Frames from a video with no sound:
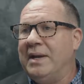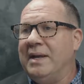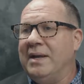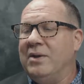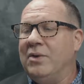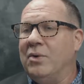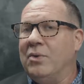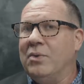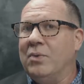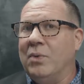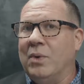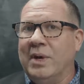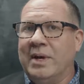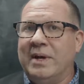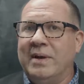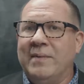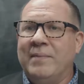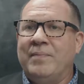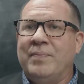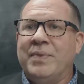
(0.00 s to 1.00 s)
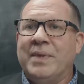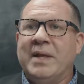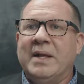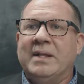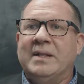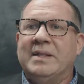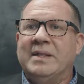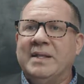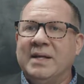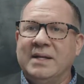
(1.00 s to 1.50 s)
in Oakwood.
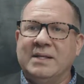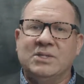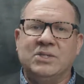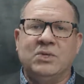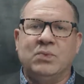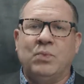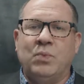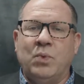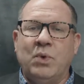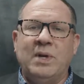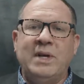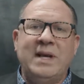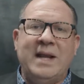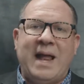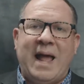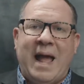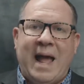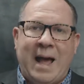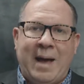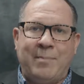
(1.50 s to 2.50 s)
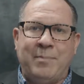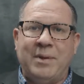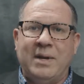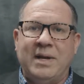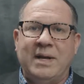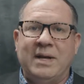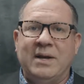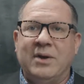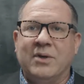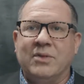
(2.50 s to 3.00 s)
This wouldn't
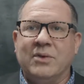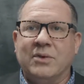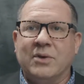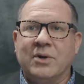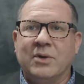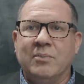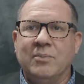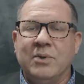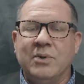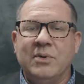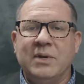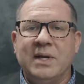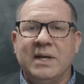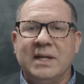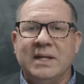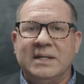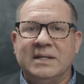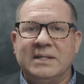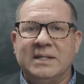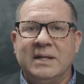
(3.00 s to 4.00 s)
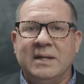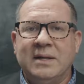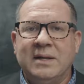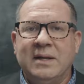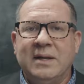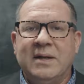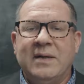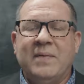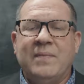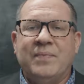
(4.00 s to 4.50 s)
happen in other communities.
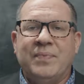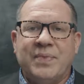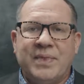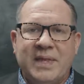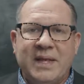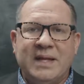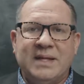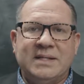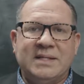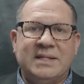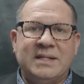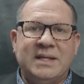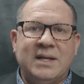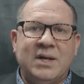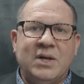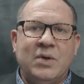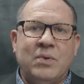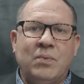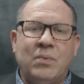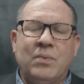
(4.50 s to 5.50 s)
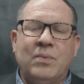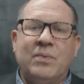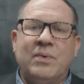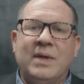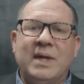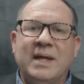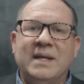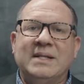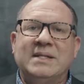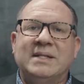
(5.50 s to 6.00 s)
This
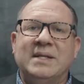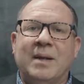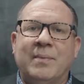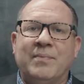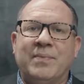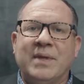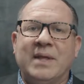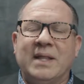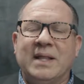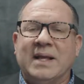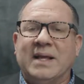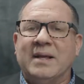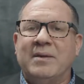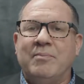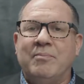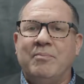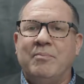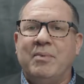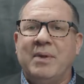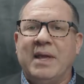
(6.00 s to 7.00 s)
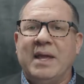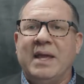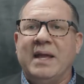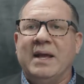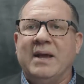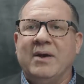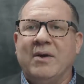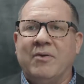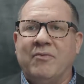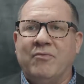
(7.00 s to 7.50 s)
is something that can
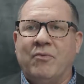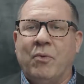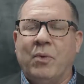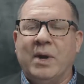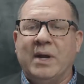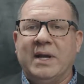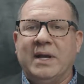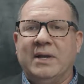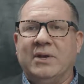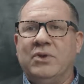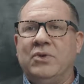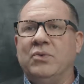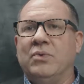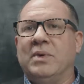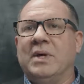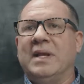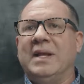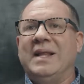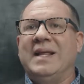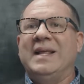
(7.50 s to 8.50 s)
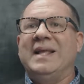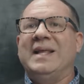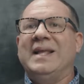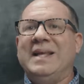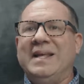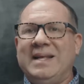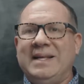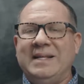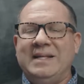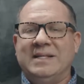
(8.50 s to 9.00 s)
be avoided. You can
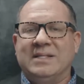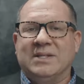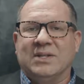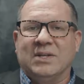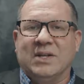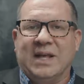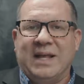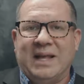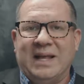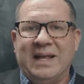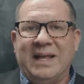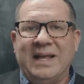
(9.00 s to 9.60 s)
easily